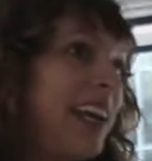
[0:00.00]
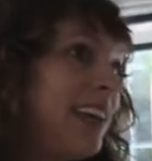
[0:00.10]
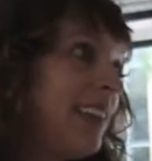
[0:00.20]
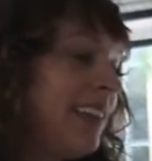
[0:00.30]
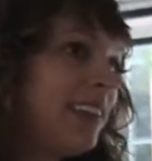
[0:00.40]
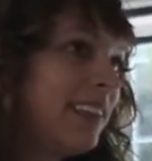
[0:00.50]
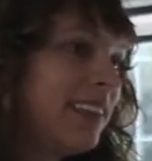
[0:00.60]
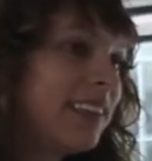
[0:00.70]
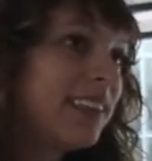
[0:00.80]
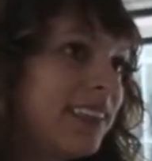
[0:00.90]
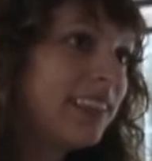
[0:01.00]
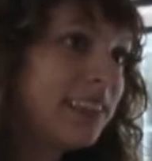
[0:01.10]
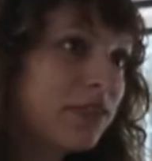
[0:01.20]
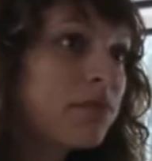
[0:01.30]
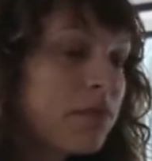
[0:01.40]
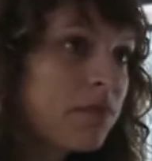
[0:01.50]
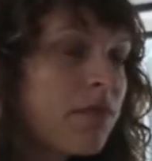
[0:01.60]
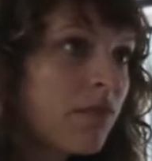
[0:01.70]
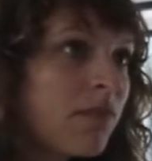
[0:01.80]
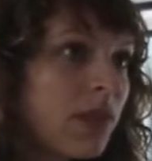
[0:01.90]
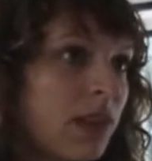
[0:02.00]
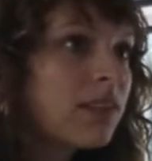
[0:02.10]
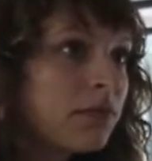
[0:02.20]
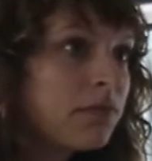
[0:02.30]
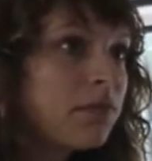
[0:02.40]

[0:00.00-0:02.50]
It's kind of the same thing with food. Is you need food, right?